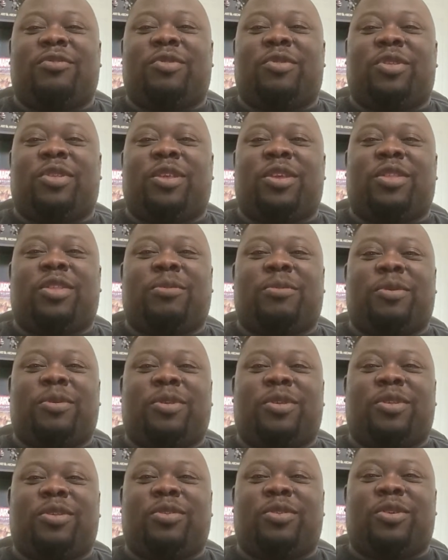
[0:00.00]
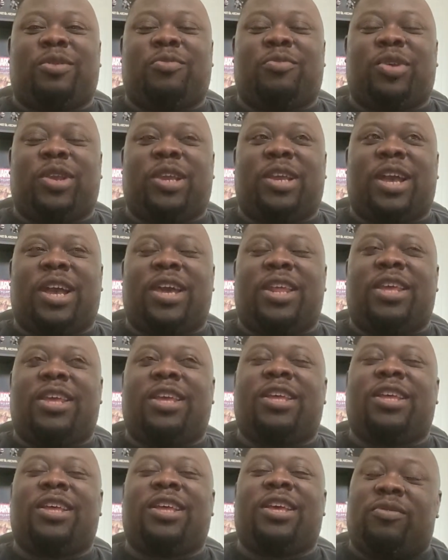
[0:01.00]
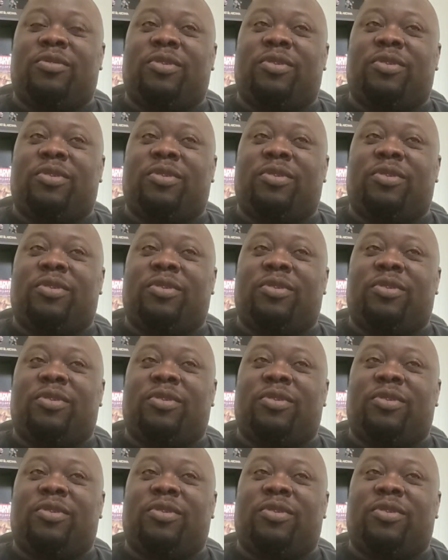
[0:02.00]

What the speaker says: We were just supposed to do some reconning.